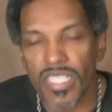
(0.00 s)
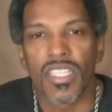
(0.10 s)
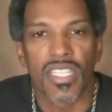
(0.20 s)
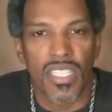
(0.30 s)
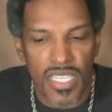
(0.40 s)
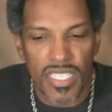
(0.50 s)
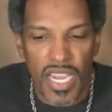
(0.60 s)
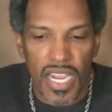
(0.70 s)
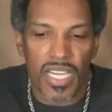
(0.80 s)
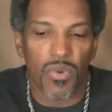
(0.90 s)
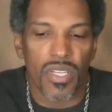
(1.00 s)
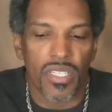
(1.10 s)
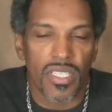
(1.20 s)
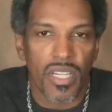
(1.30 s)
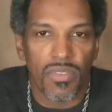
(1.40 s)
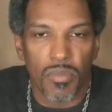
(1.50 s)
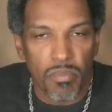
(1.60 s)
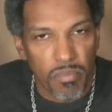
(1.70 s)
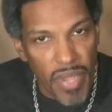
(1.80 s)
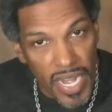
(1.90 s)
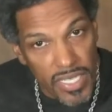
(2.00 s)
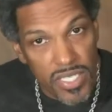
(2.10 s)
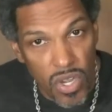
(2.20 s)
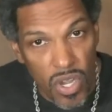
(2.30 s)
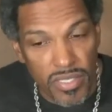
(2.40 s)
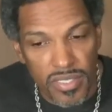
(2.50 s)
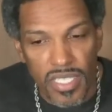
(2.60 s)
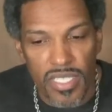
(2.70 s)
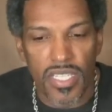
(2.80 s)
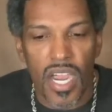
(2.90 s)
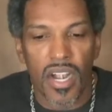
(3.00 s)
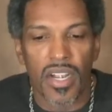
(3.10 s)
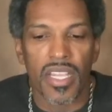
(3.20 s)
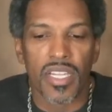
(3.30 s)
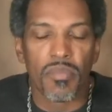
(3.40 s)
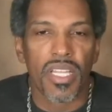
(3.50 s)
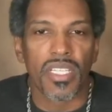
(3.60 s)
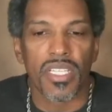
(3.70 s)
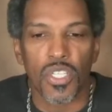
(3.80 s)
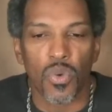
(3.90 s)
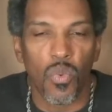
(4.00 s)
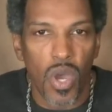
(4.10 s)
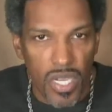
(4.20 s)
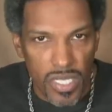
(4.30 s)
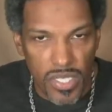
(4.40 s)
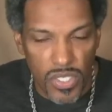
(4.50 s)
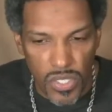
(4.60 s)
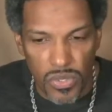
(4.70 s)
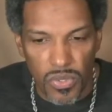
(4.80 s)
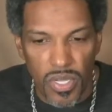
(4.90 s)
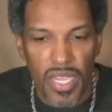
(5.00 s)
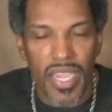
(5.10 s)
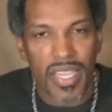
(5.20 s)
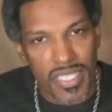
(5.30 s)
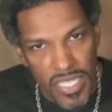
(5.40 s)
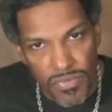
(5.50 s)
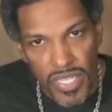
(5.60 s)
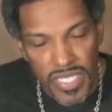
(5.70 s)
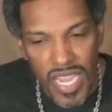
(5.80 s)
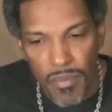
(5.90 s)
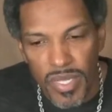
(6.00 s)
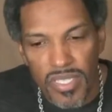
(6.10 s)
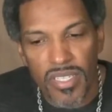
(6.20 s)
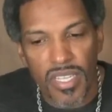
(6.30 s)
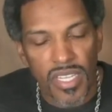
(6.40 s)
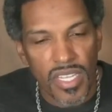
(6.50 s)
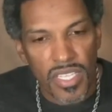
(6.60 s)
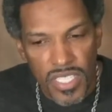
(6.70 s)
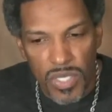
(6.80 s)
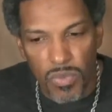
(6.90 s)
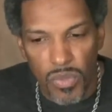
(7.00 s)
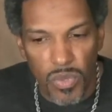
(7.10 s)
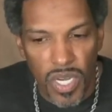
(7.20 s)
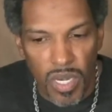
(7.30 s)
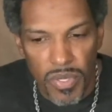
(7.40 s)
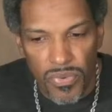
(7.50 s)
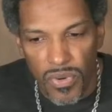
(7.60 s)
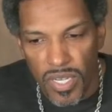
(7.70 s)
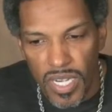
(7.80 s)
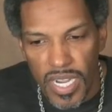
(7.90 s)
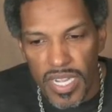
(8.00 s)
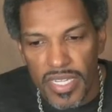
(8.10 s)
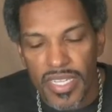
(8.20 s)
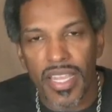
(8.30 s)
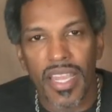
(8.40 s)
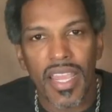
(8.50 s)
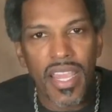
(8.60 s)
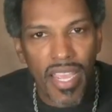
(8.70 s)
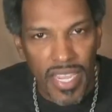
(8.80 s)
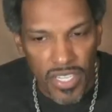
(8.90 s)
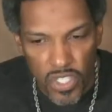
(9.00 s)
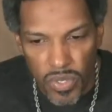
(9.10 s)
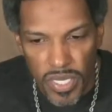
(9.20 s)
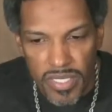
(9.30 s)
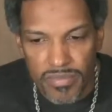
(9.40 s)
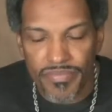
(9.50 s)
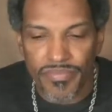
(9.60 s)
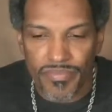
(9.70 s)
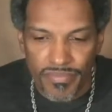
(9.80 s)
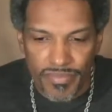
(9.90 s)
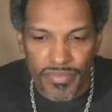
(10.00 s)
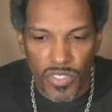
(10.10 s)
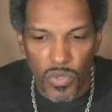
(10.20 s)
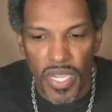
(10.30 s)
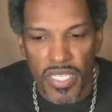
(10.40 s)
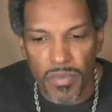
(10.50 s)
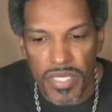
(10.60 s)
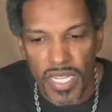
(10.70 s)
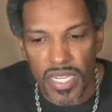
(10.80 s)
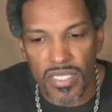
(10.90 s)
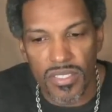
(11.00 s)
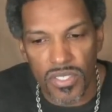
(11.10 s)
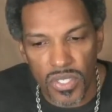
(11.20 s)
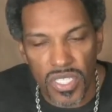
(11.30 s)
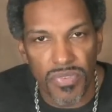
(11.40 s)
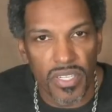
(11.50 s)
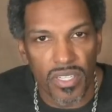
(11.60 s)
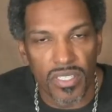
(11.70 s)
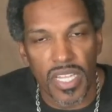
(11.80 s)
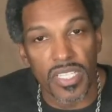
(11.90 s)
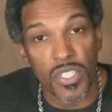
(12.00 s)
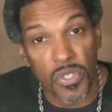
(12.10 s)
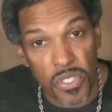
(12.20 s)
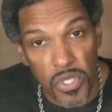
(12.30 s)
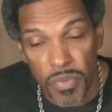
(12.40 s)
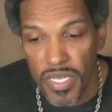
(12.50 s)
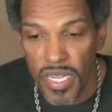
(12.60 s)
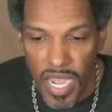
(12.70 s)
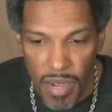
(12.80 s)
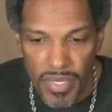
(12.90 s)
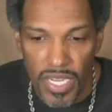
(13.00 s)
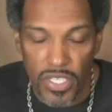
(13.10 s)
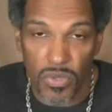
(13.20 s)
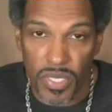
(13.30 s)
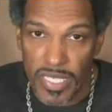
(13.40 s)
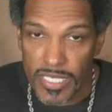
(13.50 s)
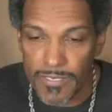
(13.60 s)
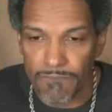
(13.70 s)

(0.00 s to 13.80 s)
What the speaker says: This is exactly what the devil banks on, is our inability to want to self-examine, see what we are before God, and do it. You end up saying it's too difficult and too stupid. I'm not doing it.